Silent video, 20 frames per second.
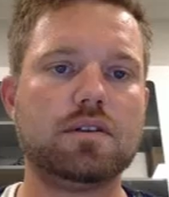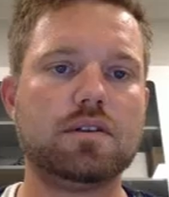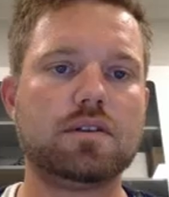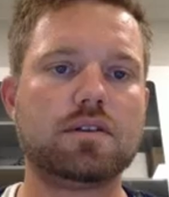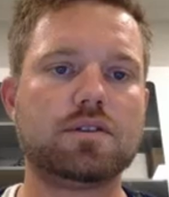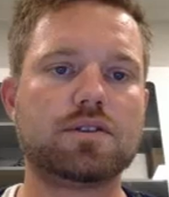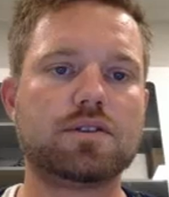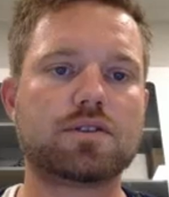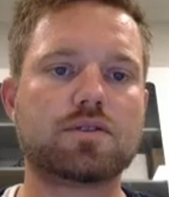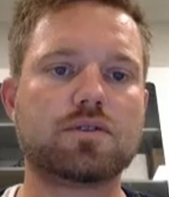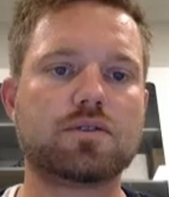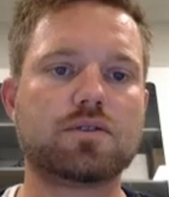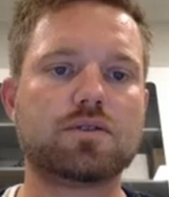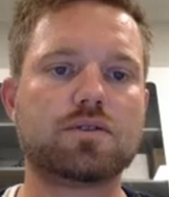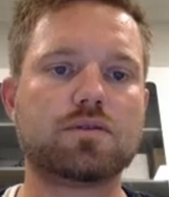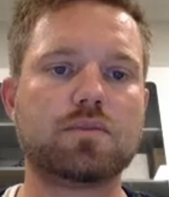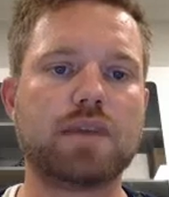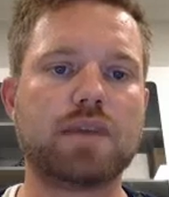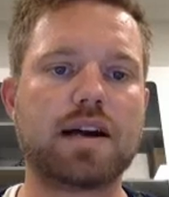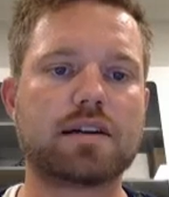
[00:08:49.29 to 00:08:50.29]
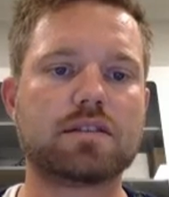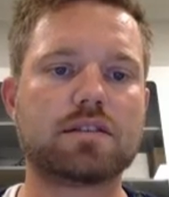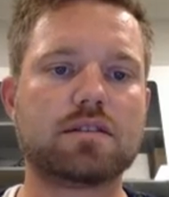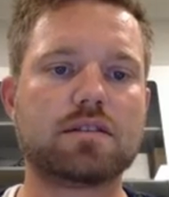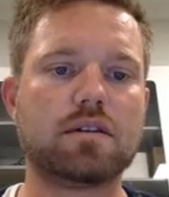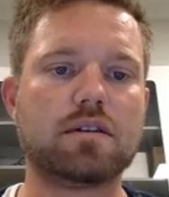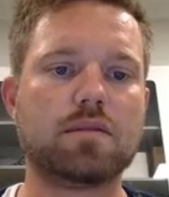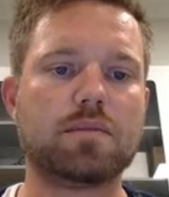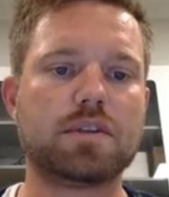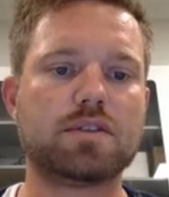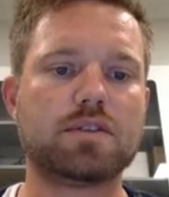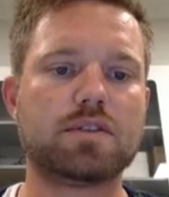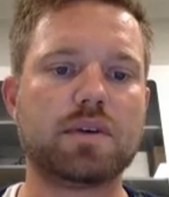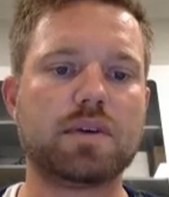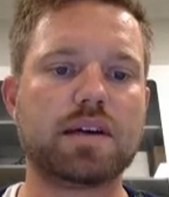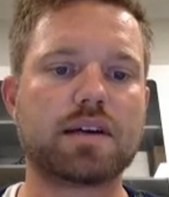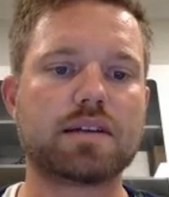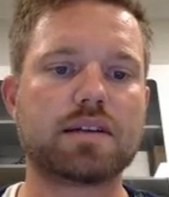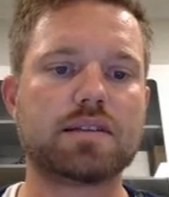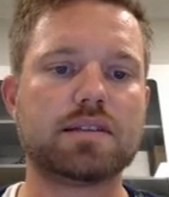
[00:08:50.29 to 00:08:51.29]
We're just going to mark some numbers
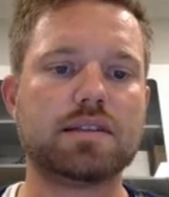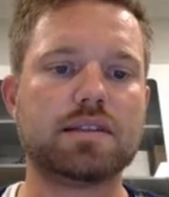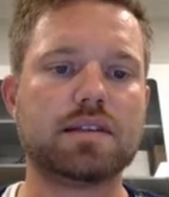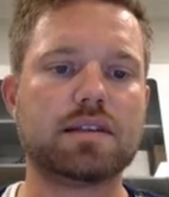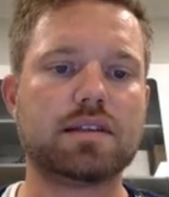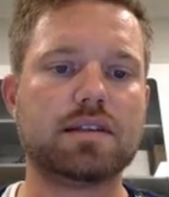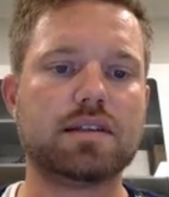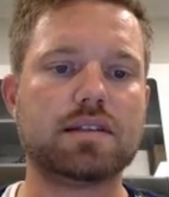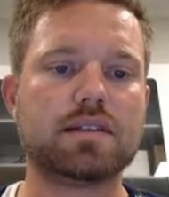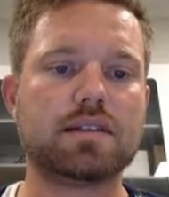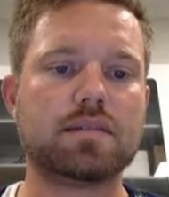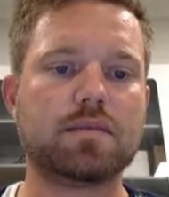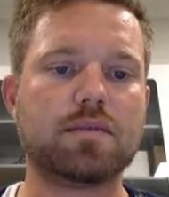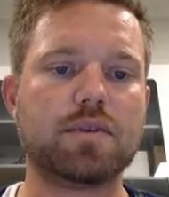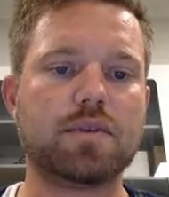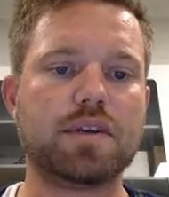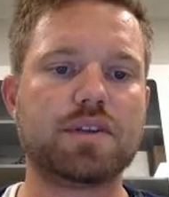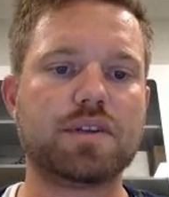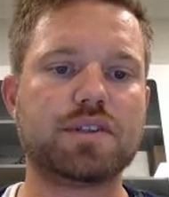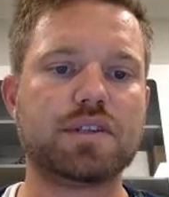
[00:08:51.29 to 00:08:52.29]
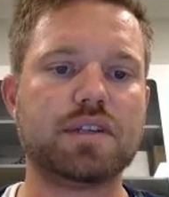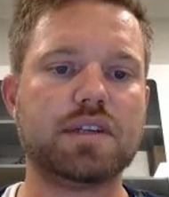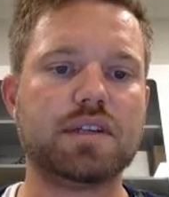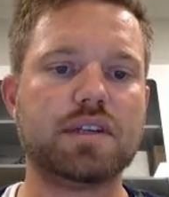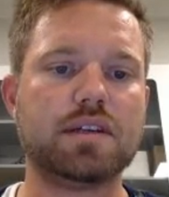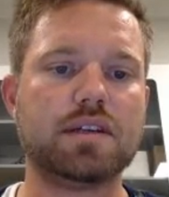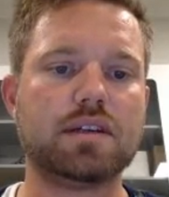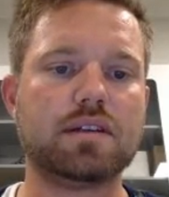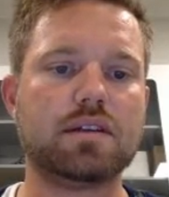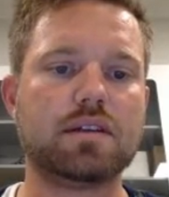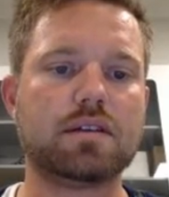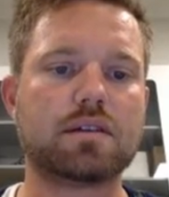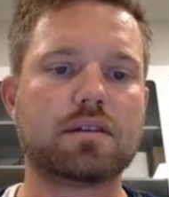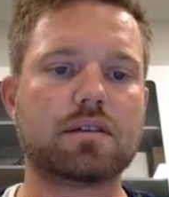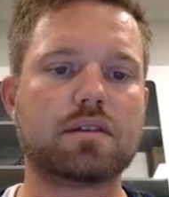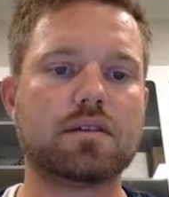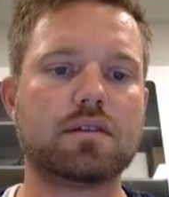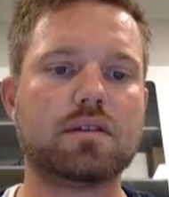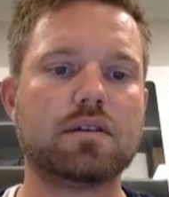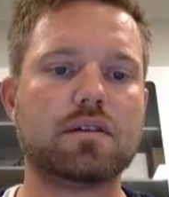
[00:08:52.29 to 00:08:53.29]
where I can see a clear separation here and
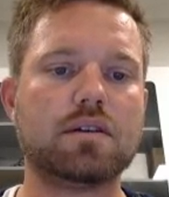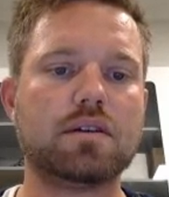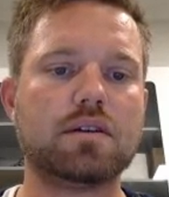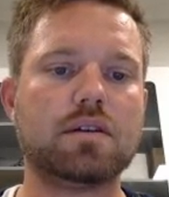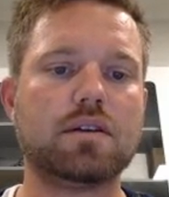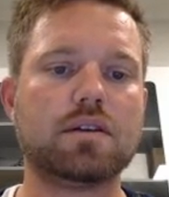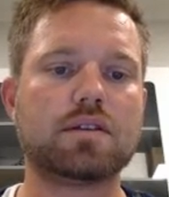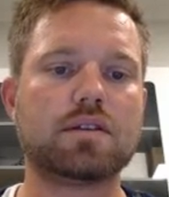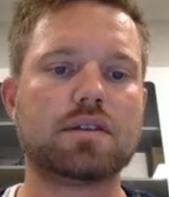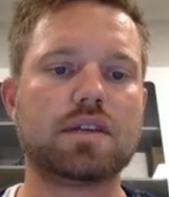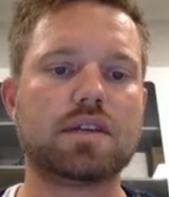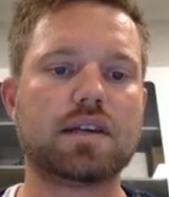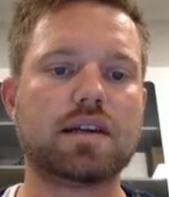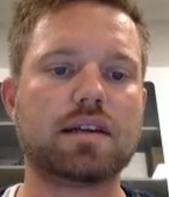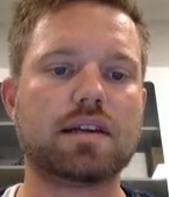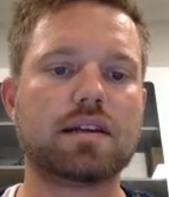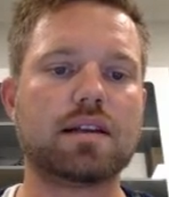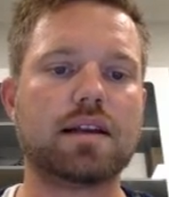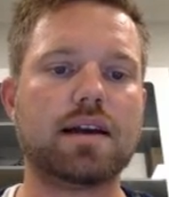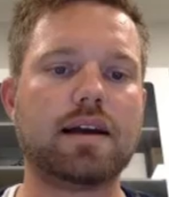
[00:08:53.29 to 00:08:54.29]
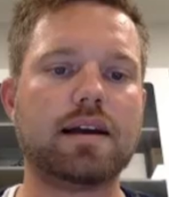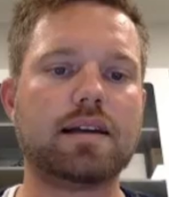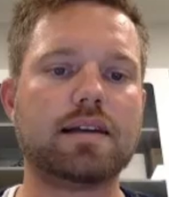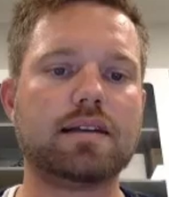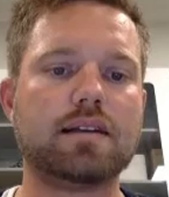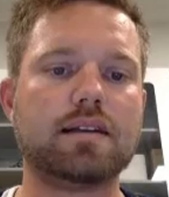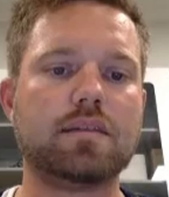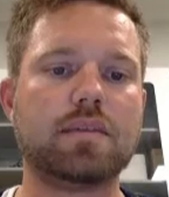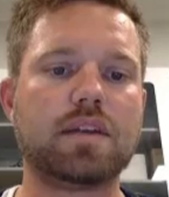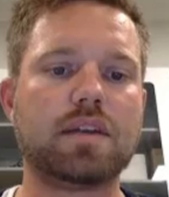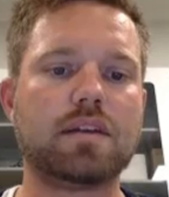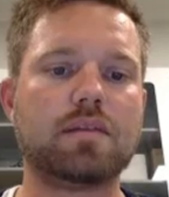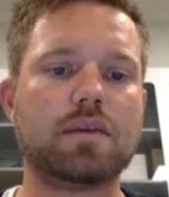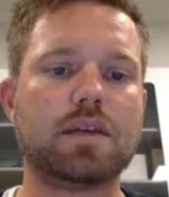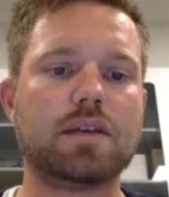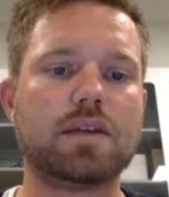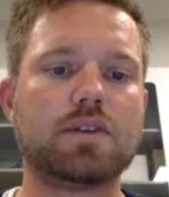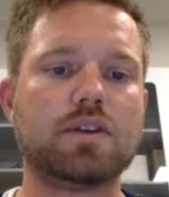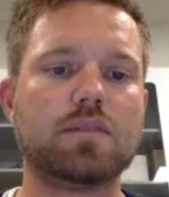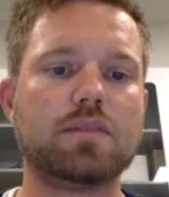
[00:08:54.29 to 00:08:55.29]
not taking the light in the middle where
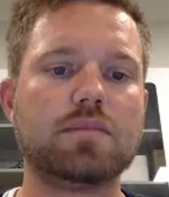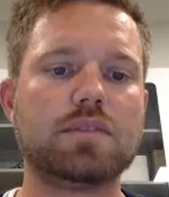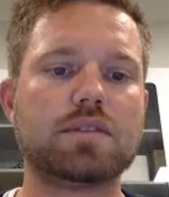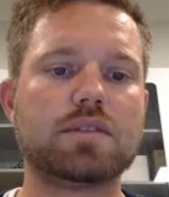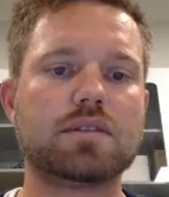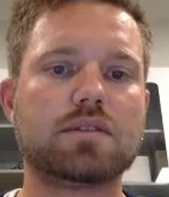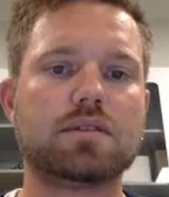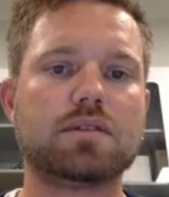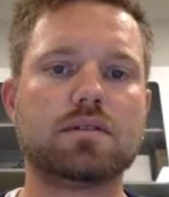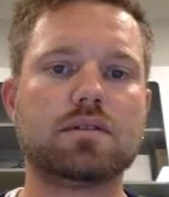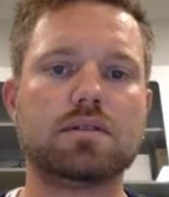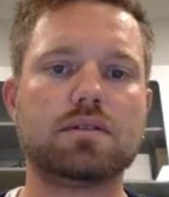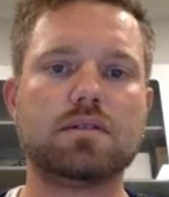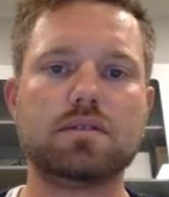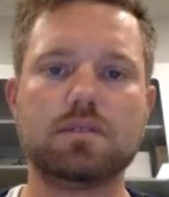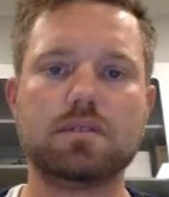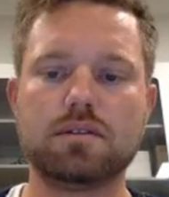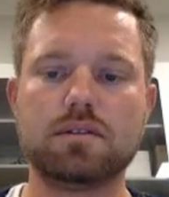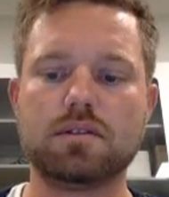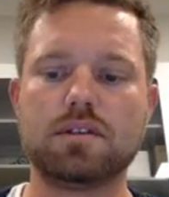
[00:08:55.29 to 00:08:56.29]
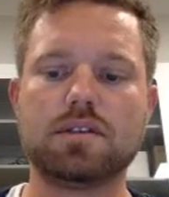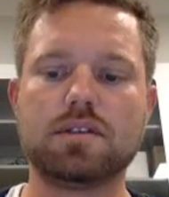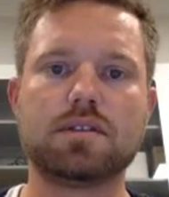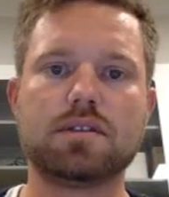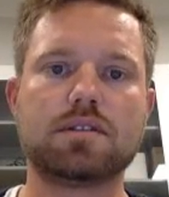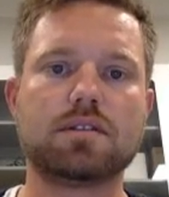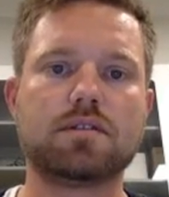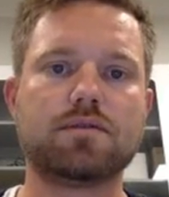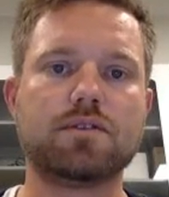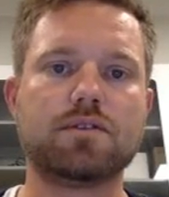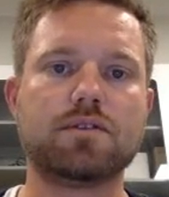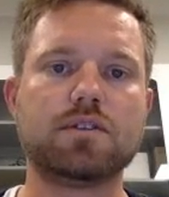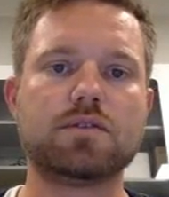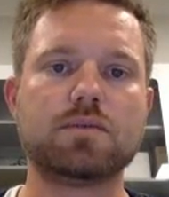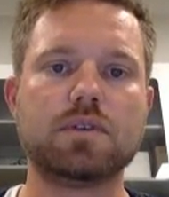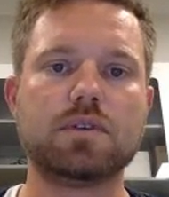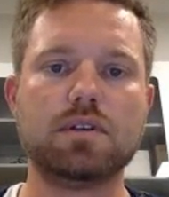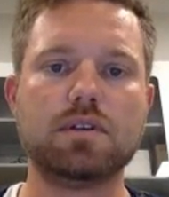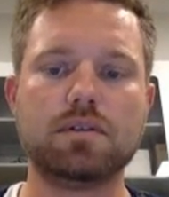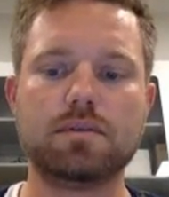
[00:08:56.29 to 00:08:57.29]
it jumps. This is the first
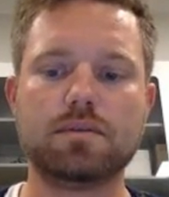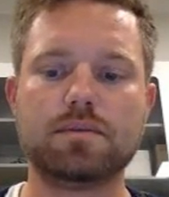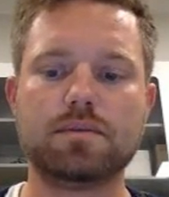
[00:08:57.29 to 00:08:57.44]
one.